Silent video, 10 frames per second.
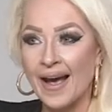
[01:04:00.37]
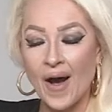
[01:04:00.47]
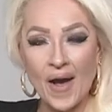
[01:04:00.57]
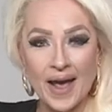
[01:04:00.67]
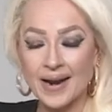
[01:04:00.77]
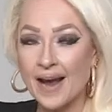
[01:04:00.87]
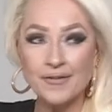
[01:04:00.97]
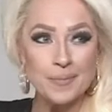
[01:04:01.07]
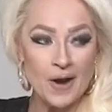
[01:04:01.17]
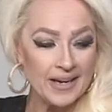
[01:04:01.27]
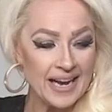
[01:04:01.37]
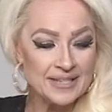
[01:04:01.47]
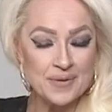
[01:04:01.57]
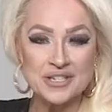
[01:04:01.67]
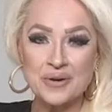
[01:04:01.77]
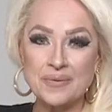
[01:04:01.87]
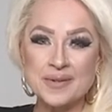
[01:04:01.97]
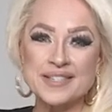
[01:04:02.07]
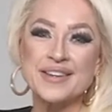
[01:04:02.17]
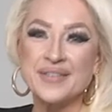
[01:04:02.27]
And every broadcast we do, and we're
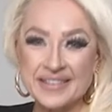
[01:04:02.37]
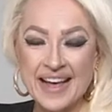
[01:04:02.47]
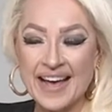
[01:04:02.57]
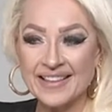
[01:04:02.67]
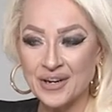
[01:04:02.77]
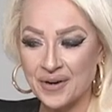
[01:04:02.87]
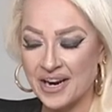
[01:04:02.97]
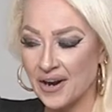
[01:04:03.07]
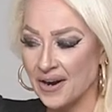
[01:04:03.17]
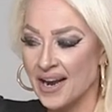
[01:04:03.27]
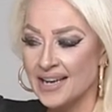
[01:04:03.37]
so glad that you're here.